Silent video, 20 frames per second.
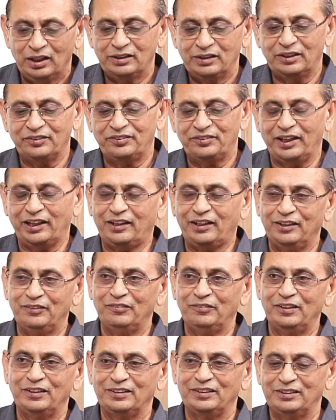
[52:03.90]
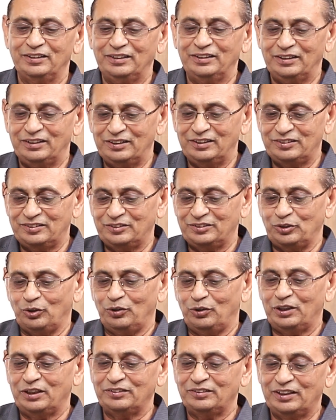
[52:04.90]
The second one is
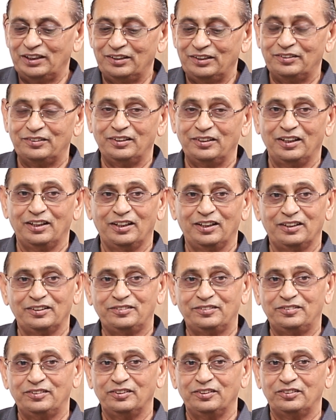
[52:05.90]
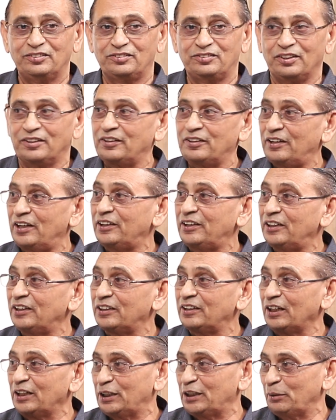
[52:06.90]
known as a
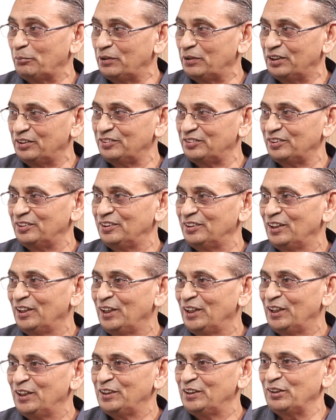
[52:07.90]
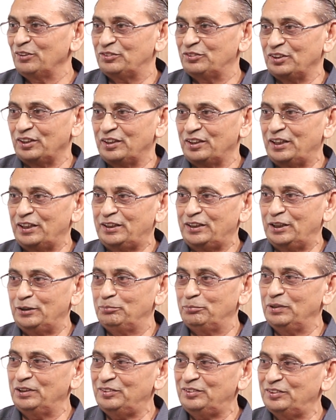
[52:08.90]
generated contamination. Now,
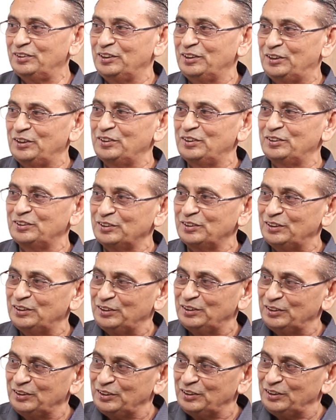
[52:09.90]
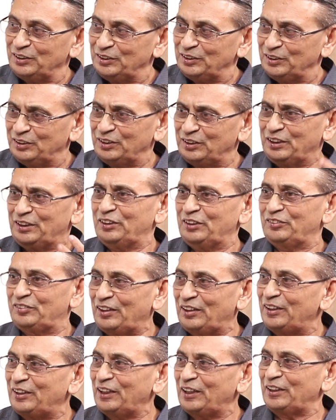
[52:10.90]
generated means it is
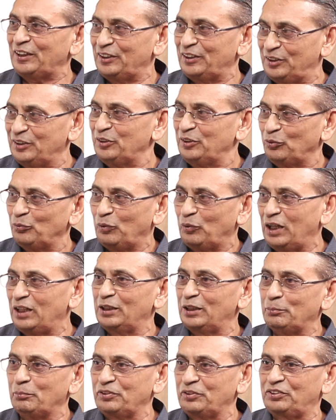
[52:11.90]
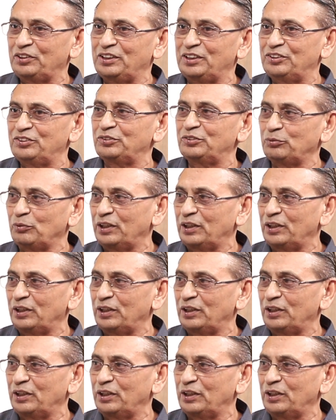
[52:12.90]
generated while the machine is